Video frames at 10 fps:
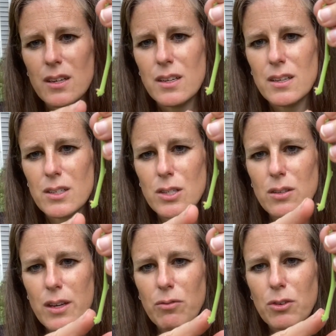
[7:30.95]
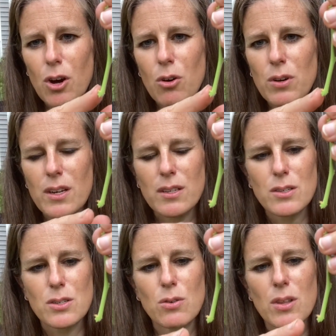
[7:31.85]
is a leaf node, and
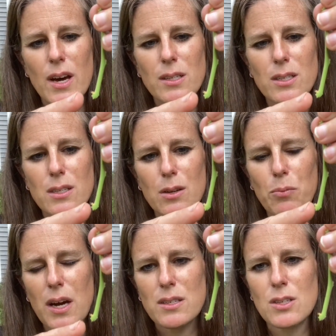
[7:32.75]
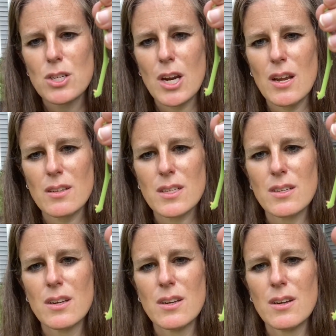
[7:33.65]
so that's the best chance
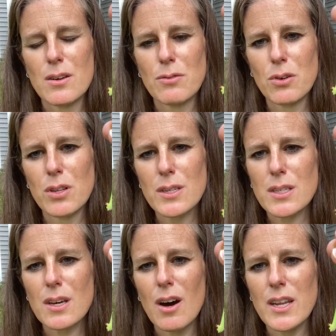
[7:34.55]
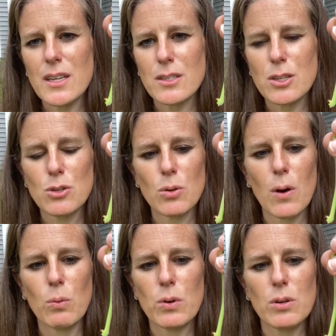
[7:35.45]
for this cutting to
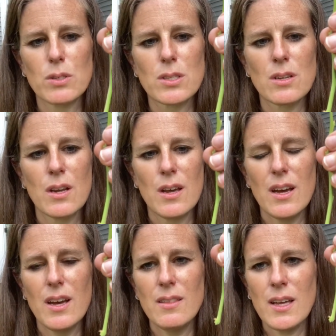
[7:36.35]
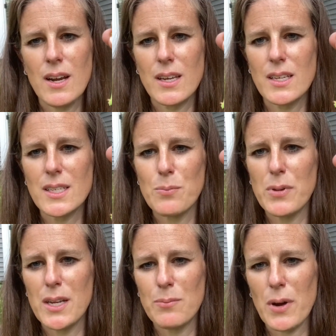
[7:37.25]
grow roots. And then I can dip
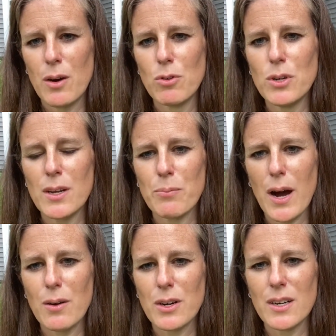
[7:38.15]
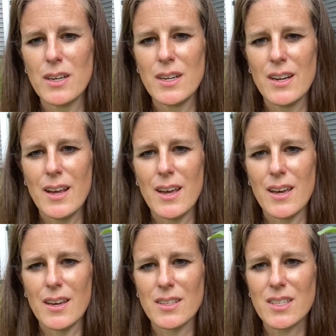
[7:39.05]
it in my rooting powder
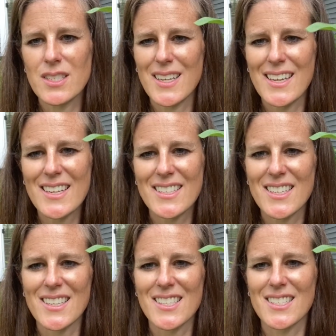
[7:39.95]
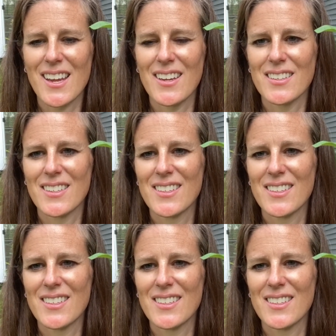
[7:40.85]
and stick it into the sand.